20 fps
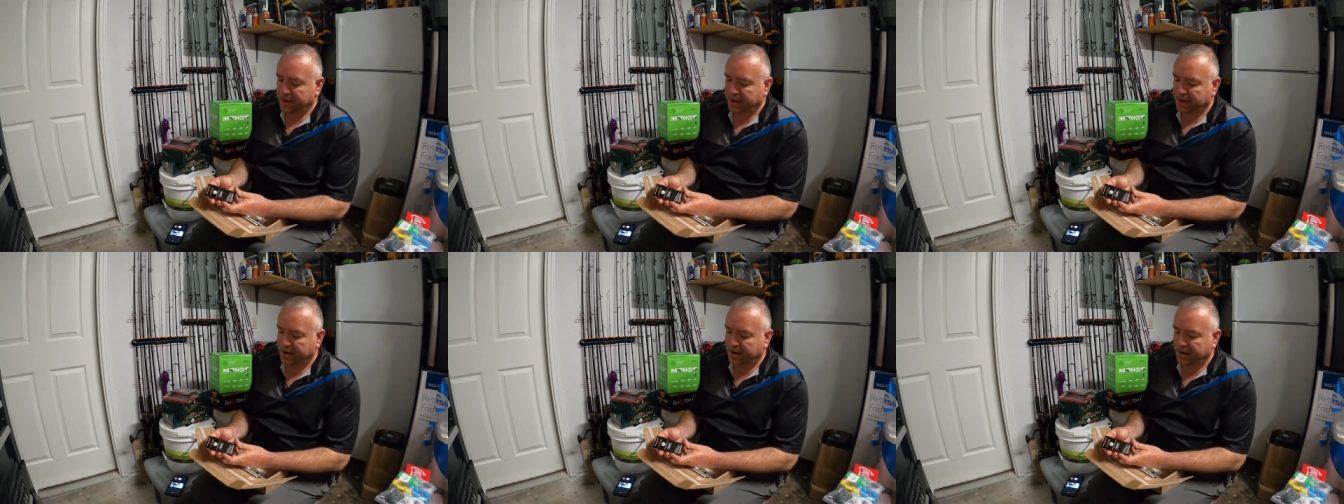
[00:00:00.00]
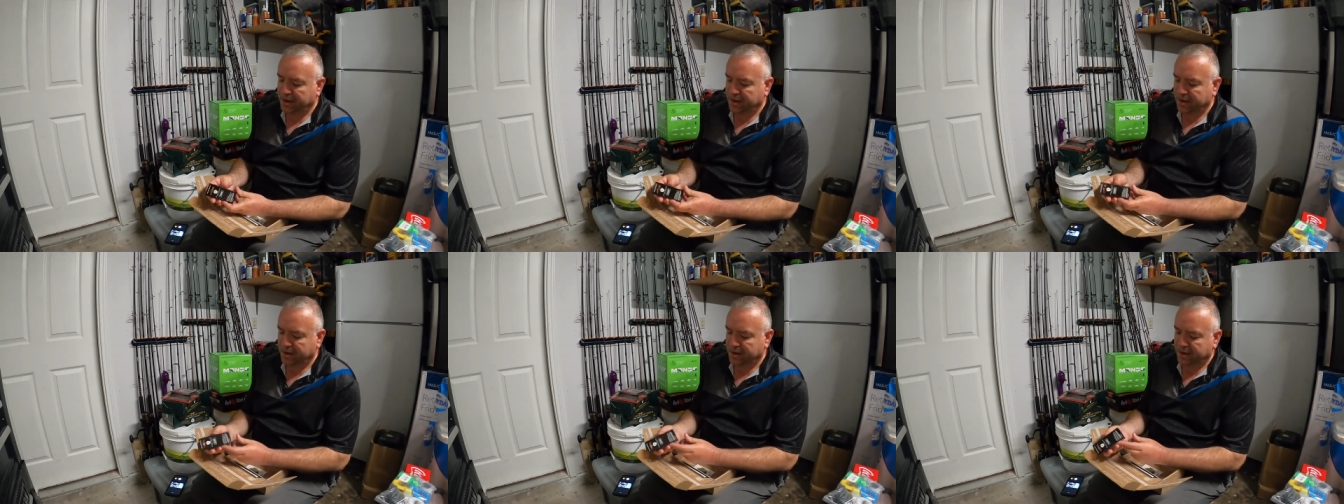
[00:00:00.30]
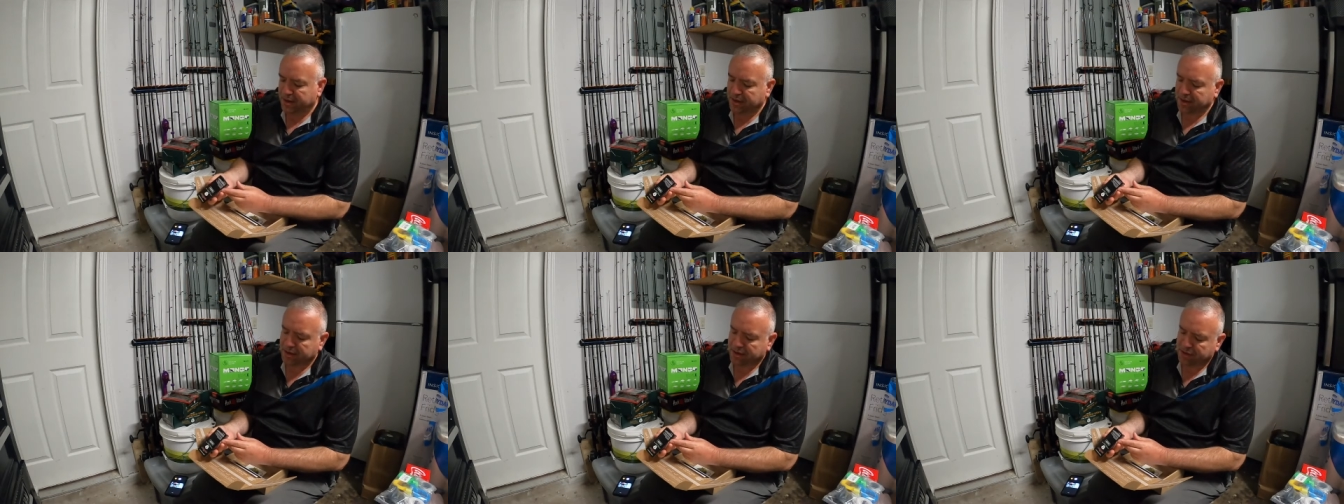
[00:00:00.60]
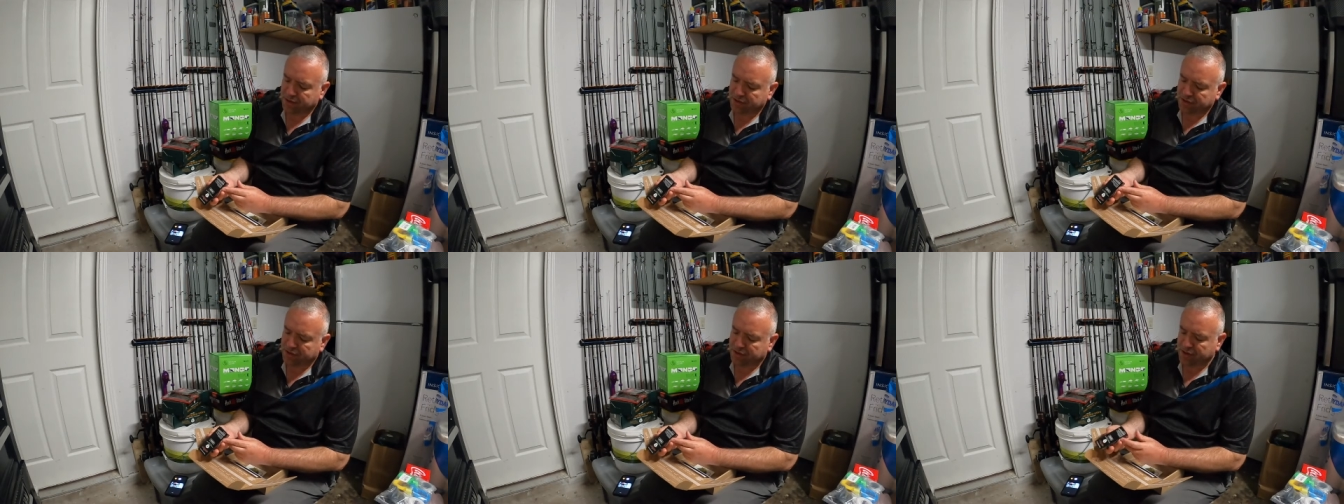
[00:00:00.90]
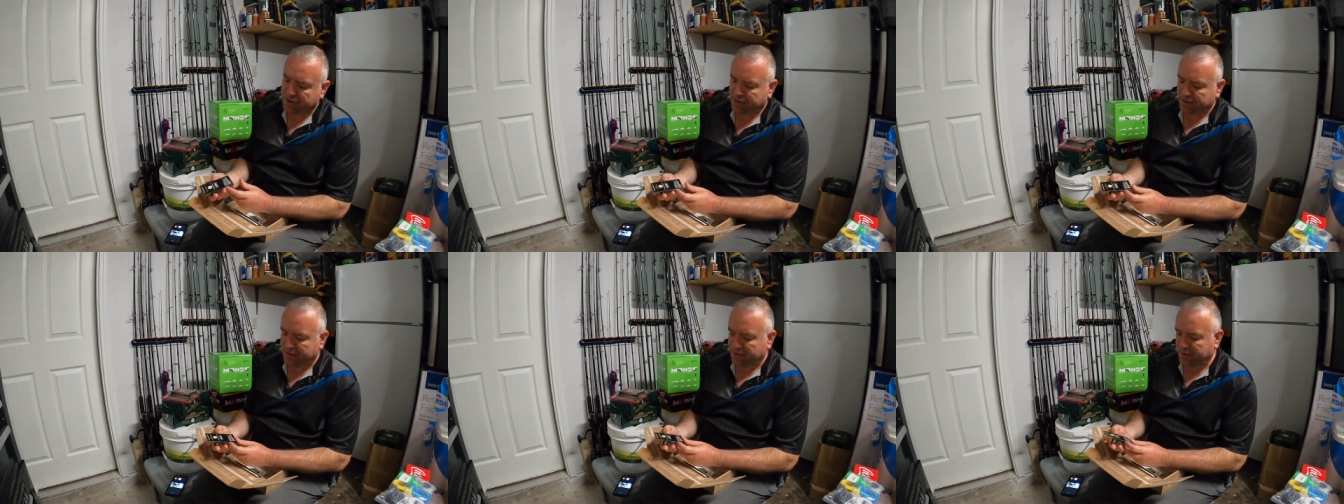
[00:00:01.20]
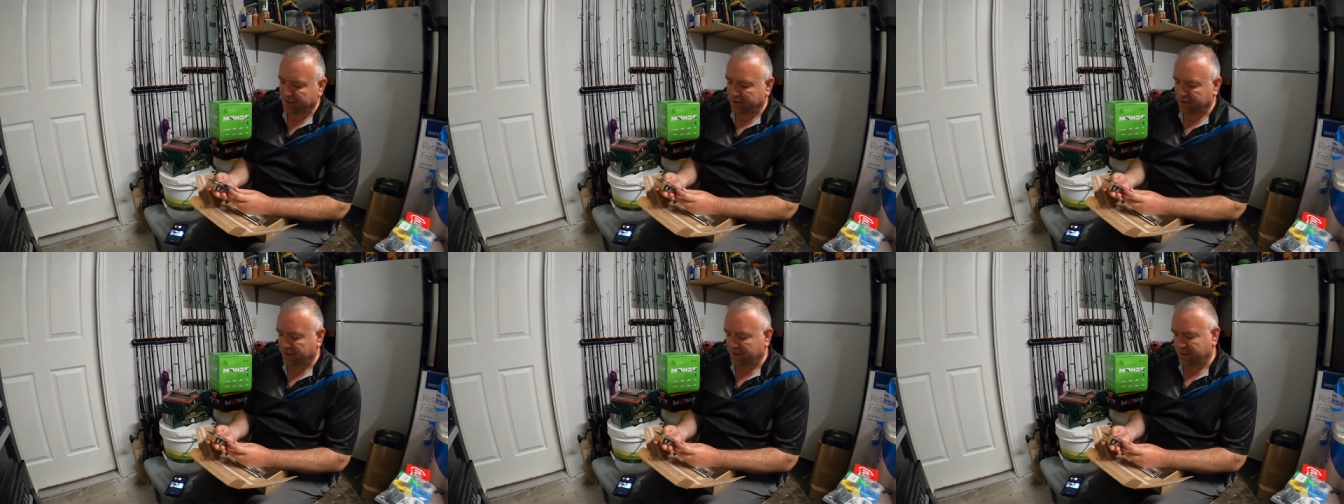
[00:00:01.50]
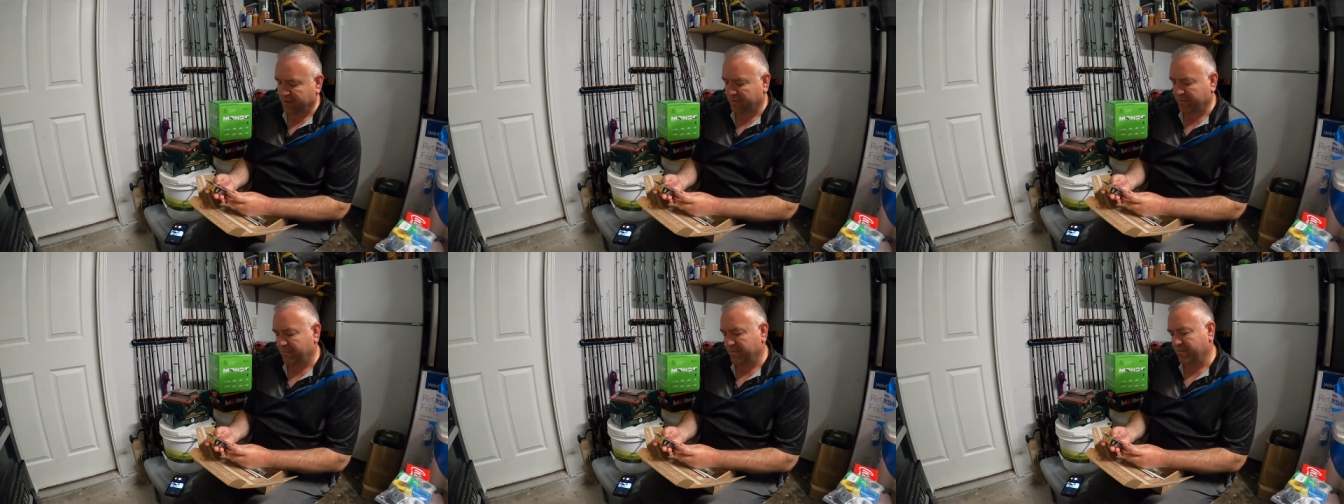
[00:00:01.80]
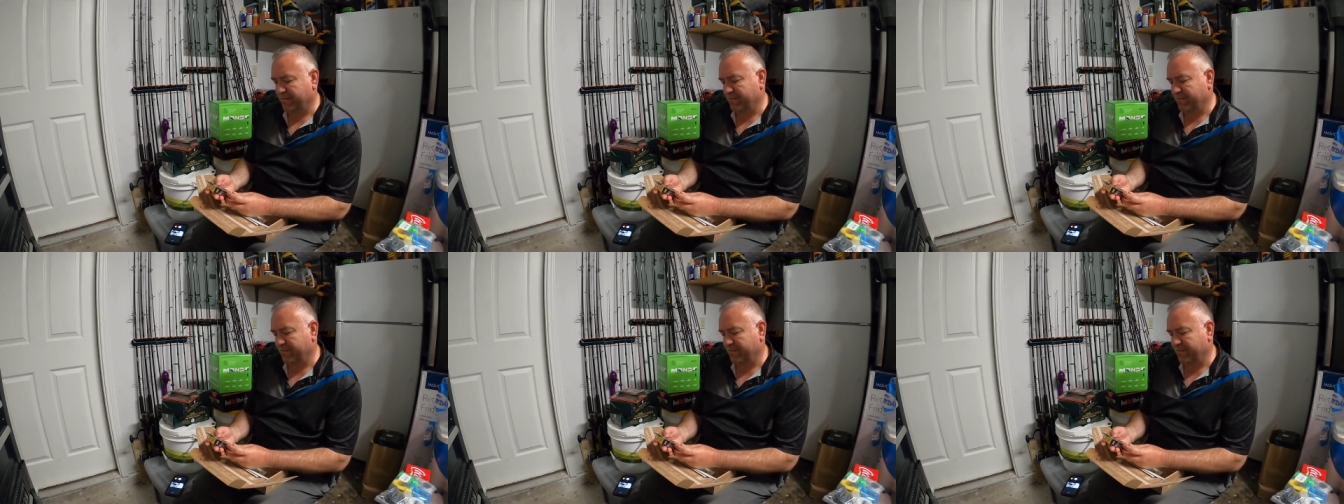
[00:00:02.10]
And usually they'll tell you the